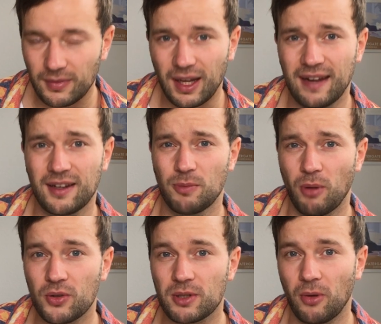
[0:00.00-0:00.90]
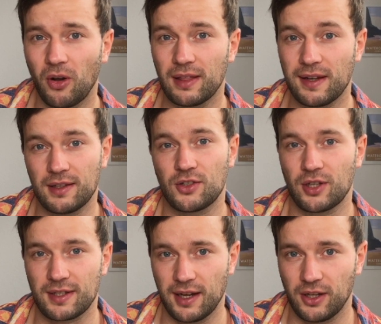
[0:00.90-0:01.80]
and then the Bosu ball leans,
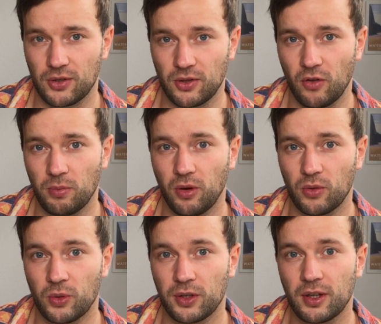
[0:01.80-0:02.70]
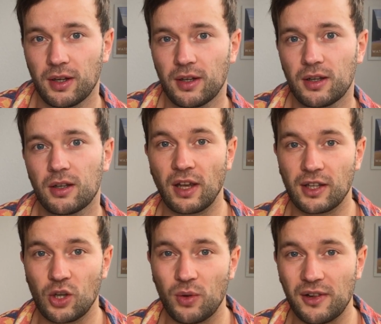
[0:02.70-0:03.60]
just like your surfboard would.
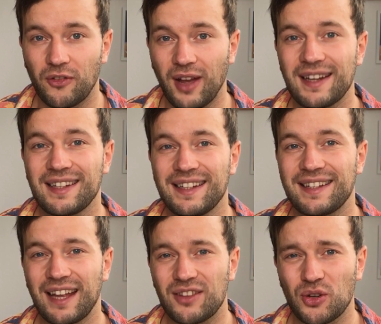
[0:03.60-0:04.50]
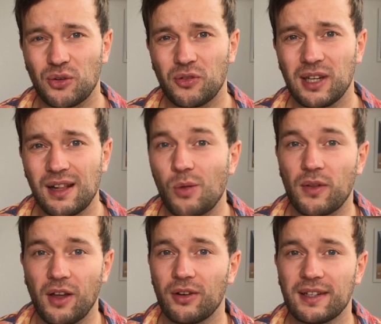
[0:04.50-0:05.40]
You will finally get to feel,
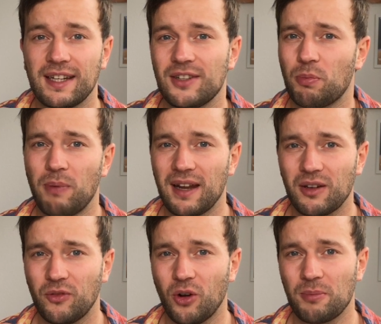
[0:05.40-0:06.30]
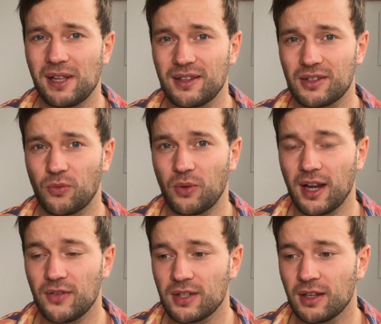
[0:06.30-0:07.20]
without needing to pedal for millions of
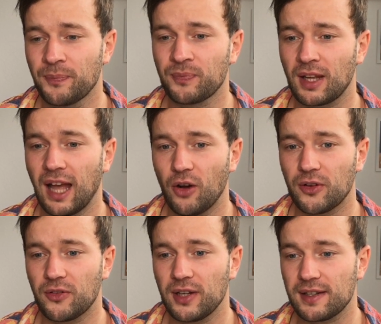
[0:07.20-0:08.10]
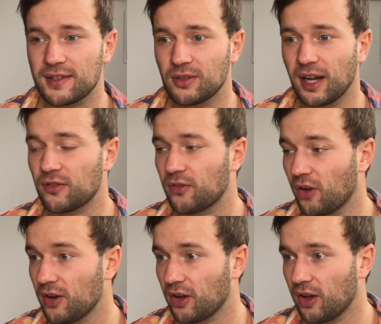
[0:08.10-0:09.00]
waves, how it feels to get
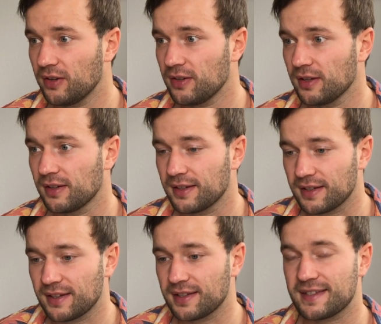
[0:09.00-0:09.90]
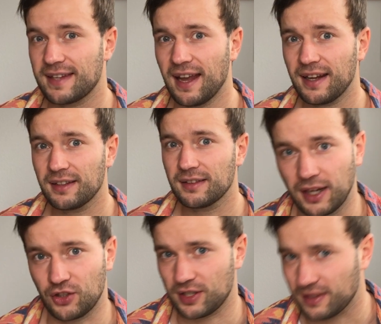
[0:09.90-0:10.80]
front on, stack,
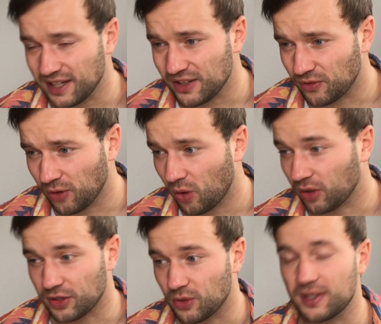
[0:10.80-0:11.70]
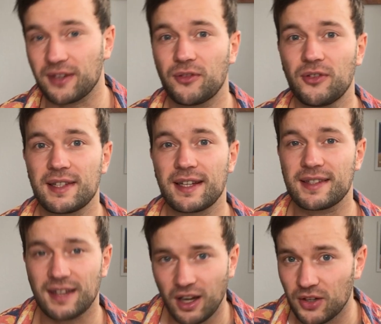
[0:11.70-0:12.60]
and just lean forward using
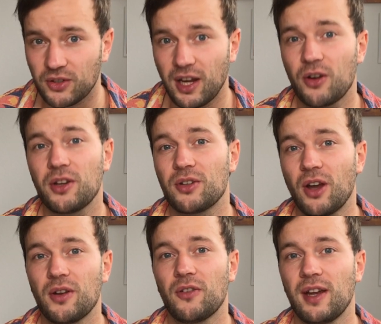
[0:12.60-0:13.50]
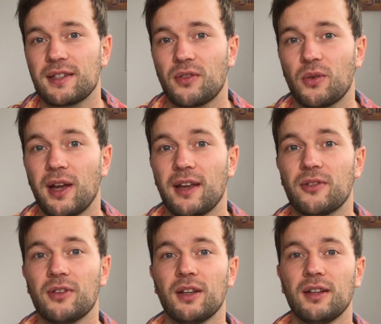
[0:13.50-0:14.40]
physics to carry you down the face of the wave.
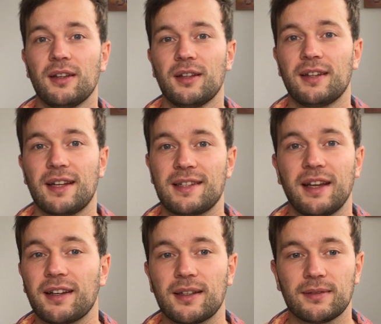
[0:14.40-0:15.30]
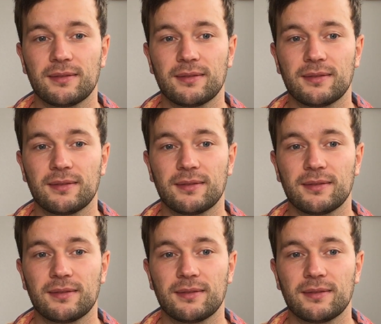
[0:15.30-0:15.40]
That's like,